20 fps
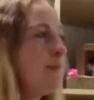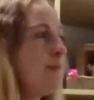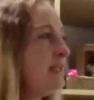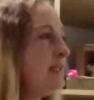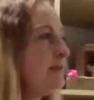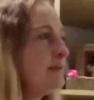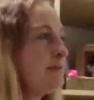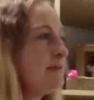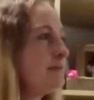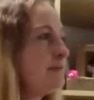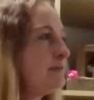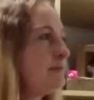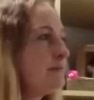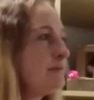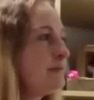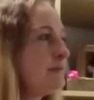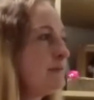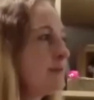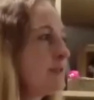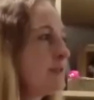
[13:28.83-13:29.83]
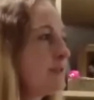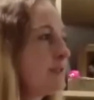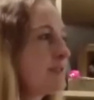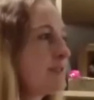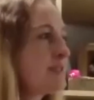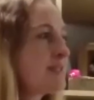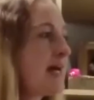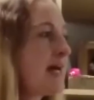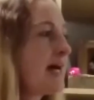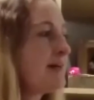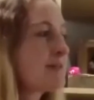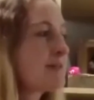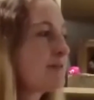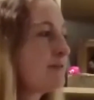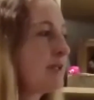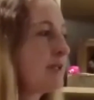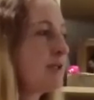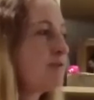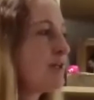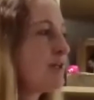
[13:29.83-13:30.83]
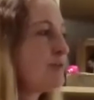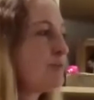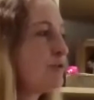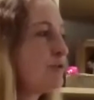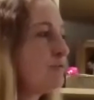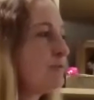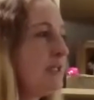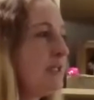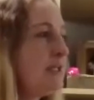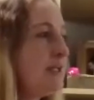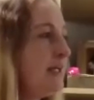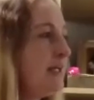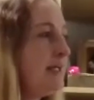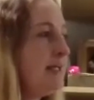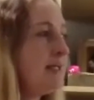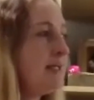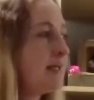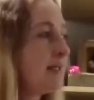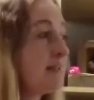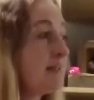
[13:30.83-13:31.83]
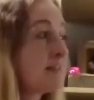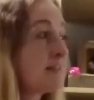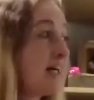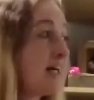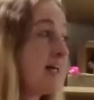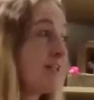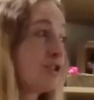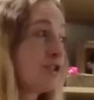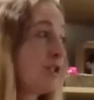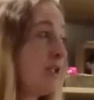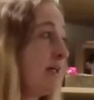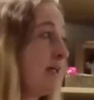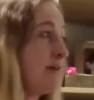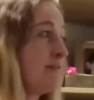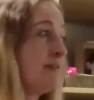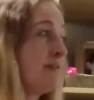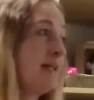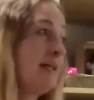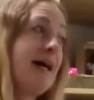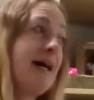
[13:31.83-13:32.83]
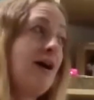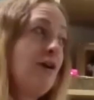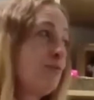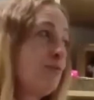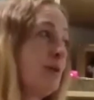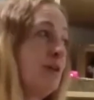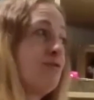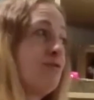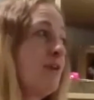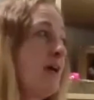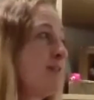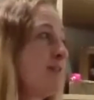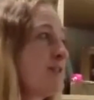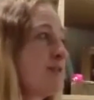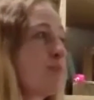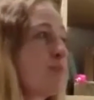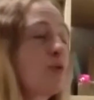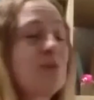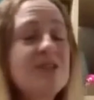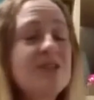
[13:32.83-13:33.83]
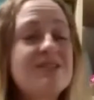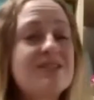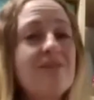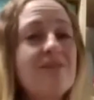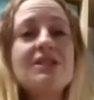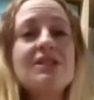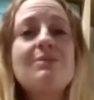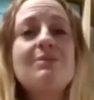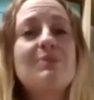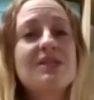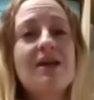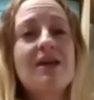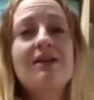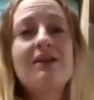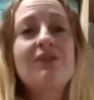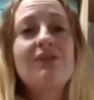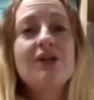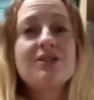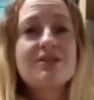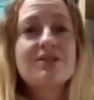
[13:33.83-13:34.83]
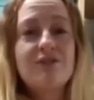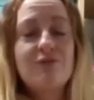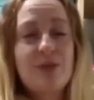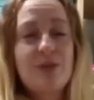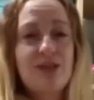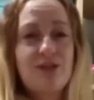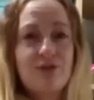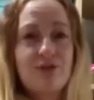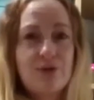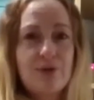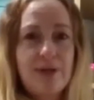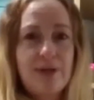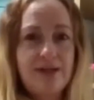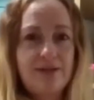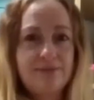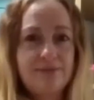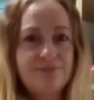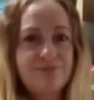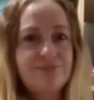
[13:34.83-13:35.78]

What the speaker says: mean, the stats are incredible, really. And actually, I think out of my friends, probably 70% of us have been through it.